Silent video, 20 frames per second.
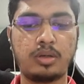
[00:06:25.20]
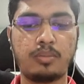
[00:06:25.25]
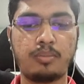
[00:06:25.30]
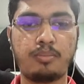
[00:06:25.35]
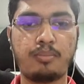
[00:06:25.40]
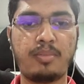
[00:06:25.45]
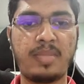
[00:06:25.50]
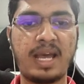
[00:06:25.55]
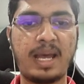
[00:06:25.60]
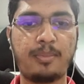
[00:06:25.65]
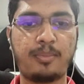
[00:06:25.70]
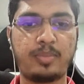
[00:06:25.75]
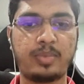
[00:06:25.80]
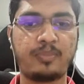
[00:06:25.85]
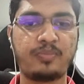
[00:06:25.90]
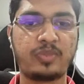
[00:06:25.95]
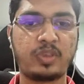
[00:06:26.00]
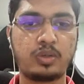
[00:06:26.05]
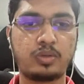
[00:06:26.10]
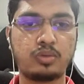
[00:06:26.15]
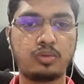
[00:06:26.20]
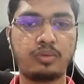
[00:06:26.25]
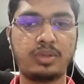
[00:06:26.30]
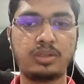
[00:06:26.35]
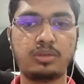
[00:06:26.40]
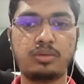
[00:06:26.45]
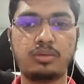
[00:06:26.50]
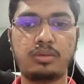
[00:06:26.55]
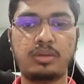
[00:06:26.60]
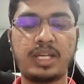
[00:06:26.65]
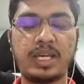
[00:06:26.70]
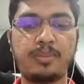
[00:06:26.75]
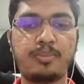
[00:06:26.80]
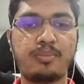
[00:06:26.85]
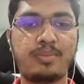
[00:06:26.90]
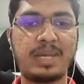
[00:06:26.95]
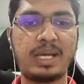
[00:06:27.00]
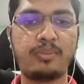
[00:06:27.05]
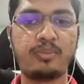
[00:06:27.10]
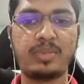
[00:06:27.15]
Map. So when you
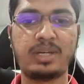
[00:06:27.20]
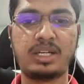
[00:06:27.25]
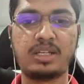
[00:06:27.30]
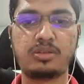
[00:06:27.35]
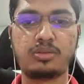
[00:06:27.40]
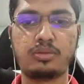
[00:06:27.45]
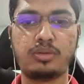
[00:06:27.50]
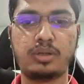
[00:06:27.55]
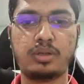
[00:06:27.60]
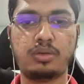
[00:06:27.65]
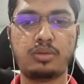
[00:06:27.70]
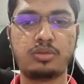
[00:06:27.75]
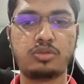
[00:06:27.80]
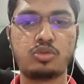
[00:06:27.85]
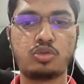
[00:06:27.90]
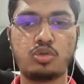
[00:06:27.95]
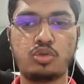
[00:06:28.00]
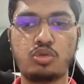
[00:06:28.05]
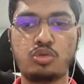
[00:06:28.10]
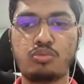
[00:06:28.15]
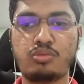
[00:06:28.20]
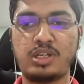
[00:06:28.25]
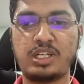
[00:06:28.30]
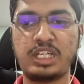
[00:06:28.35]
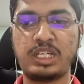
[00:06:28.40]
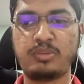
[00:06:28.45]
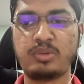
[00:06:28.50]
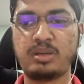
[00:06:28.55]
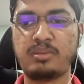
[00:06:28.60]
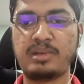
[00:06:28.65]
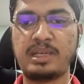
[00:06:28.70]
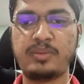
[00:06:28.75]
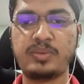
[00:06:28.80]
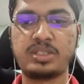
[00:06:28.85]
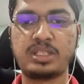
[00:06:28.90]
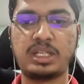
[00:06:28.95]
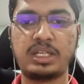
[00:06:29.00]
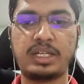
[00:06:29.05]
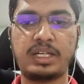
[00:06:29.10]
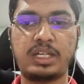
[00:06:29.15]
type map, it is going to show you multiple
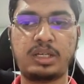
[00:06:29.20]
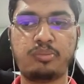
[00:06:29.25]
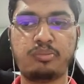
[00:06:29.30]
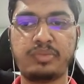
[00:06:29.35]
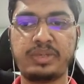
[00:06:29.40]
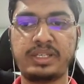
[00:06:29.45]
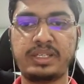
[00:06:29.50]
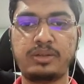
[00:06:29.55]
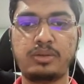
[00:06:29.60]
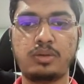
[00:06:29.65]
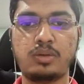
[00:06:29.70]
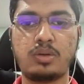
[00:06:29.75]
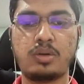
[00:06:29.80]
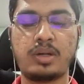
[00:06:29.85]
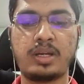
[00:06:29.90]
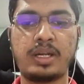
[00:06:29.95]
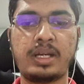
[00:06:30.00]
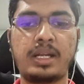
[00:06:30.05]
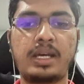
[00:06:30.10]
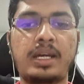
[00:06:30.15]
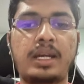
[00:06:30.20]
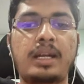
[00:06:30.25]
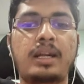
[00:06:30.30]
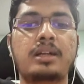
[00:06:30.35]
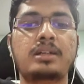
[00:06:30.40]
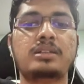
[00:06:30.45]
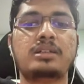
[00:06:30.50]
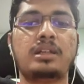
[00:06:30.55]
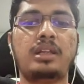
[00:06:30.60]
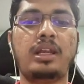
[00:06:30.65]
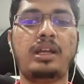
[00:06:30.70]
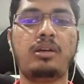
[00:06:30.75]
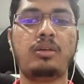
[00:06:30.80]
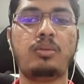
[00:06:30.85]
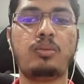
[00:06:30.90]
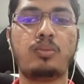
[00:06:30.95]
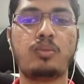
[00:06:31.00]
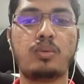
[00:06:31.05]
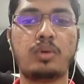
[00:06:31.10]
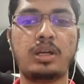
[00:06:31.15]
maps. Let me go ahead and
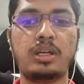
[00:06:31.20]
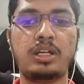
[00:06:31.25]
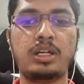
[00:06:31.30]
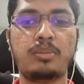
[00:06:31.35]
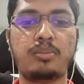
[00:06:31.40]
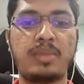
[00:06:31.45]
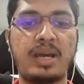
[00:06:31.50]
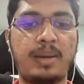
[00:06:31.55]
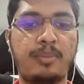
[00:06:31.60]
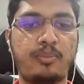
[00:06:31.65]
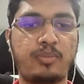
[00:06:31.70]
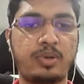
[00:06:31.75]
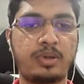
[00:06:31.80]
select world map